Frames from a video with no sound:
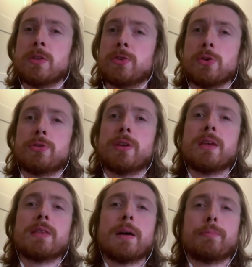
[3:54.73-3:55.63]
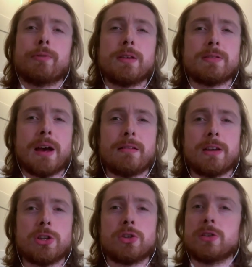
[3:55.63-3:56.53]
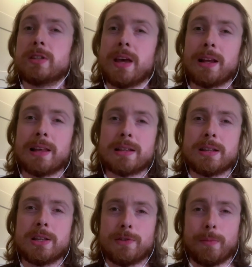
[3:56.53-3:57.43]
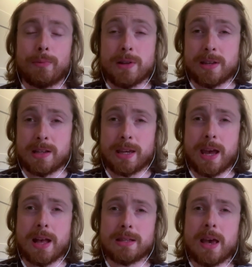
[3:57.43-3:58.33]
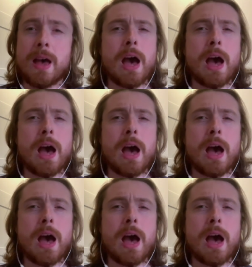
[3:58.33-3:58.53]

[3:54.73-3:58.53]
Do you think that Prince Harry should take lessons from Princess Kate